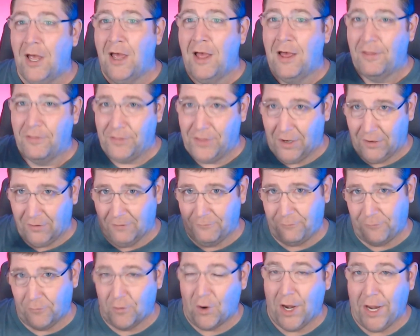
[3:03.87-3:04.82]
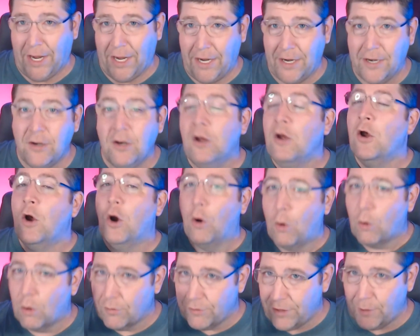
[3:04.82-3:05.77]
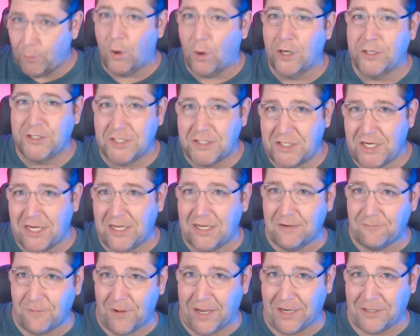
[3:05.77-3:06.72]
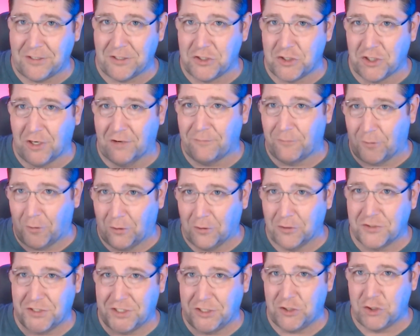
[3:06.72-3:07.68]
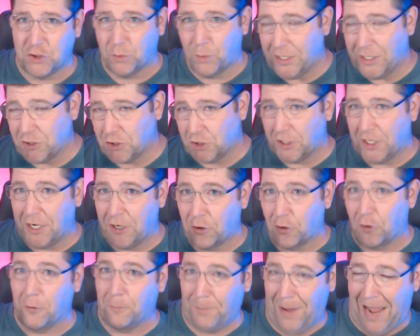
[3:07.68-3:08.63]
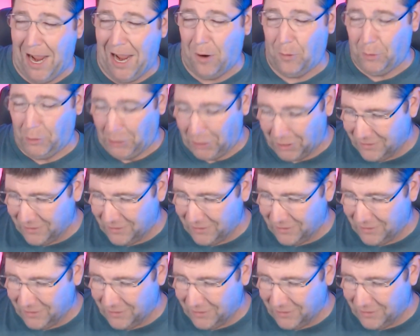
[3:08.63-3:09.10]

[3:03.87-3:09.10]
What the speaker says: They're afraid, or they want to take advantage of her situation and her power.